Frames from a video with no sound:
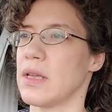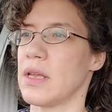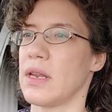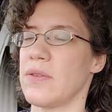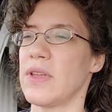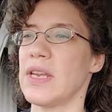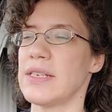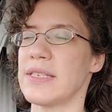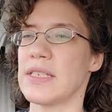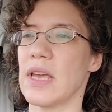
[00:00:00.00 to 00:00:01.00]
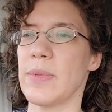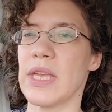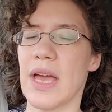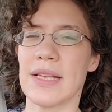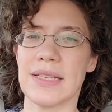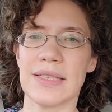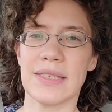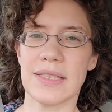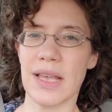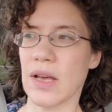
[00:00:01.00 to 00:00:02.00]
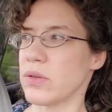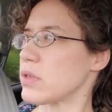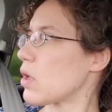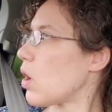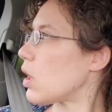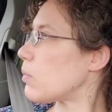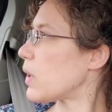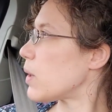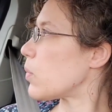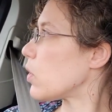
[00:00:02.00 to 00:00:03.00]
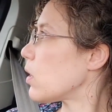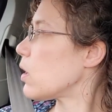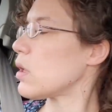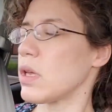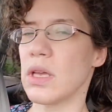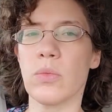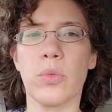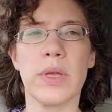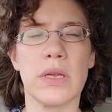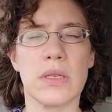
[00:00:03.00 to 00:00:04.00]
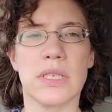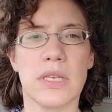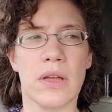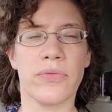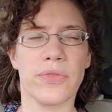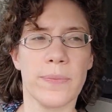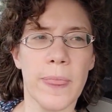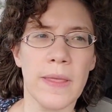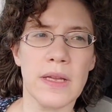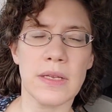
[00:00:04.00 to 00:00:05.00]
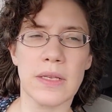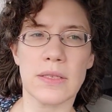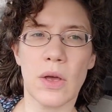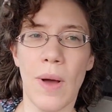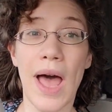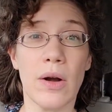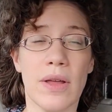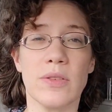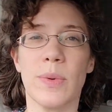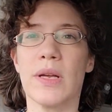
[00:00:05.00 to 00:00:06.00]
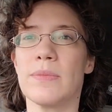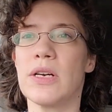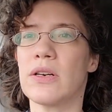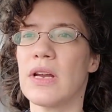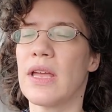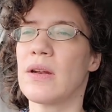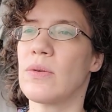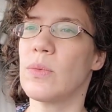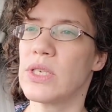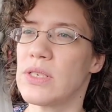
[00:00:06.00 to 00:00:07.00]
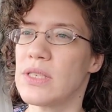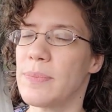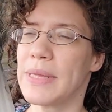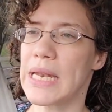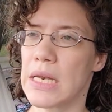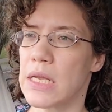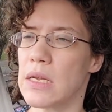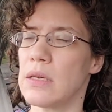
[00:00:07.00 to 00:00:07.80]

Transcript: And if it is as yummy as it sounds on paper, it will be good stuff. So I don't have to pick up dinner tonight, which is splendid.